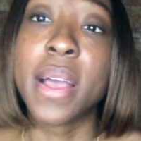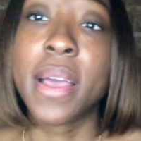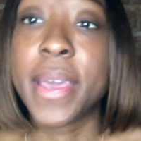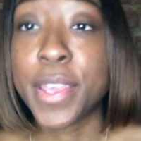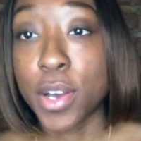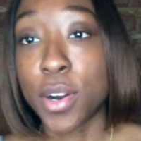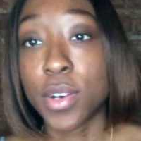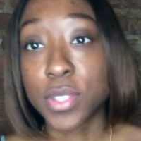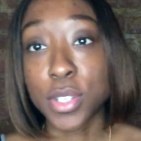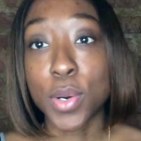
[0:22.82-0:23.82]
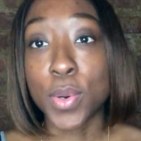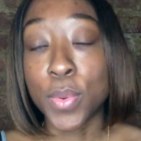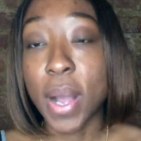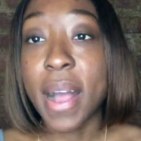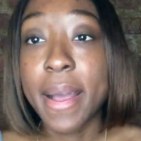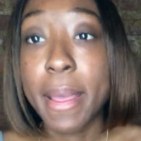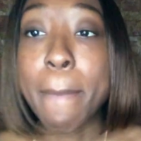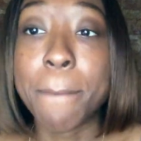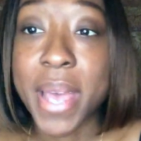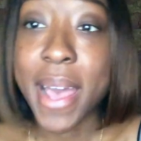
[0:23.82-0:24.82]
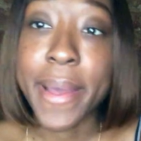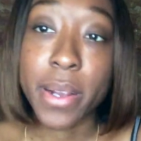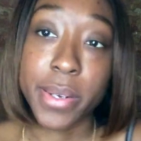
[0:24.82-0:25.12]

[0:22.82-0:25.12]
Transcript: Hey y'all, so I am back